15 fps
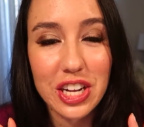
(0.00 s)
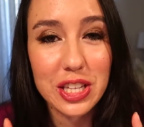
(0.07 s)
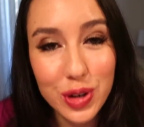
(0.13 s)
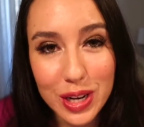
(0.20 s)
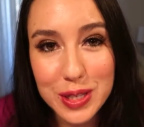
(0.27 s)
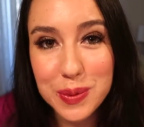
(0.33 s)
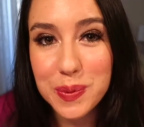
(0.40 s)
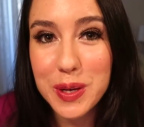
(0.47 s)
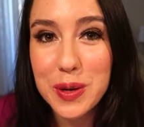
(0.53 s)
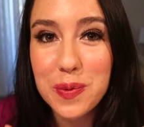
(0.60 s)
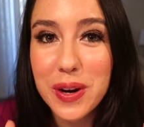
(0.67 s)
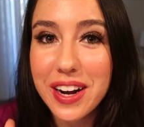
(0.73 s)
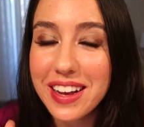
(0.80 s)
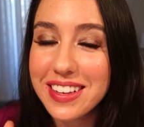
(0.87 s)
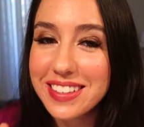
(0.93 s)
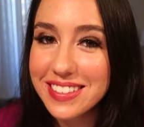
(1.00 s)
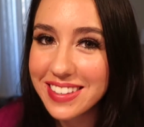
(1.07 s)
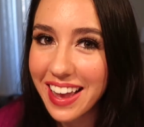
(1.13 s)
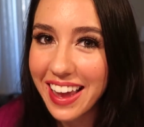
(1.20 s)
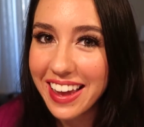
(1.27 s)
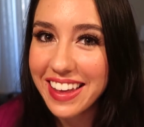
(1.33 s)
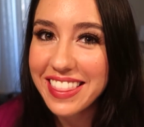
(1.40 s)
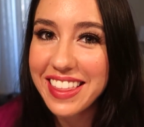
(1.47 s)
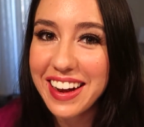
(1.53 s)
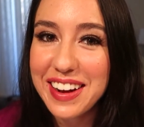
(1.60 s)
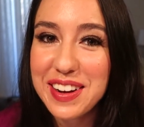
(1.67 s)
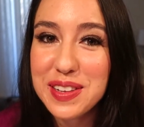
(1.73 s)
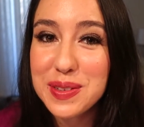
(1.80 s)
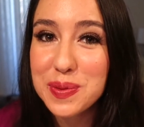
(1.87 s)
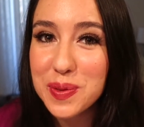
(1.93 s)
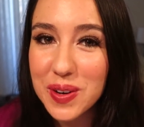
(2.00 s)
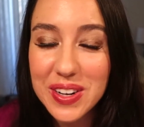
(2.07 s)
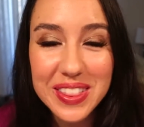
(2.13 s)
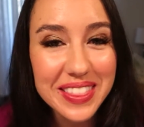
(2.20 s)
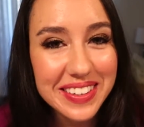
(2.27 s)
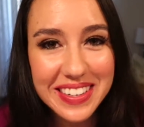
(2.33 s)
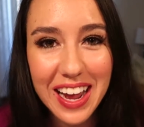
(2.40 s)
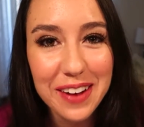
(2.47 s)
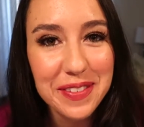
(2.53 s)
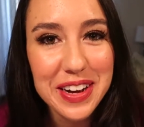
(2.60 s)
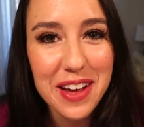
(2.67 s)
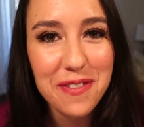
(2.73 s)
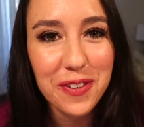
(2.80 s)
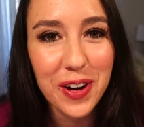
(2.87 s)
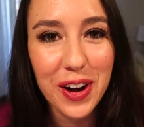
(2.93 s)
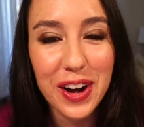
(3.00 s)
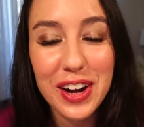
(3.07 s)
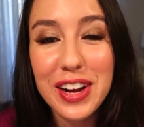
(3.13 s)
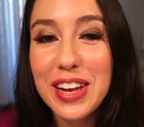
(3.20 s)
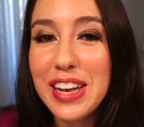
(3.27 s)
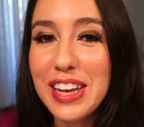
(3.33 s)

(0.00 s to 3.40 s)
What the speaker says: Trust me when I say that it is worth the time and effort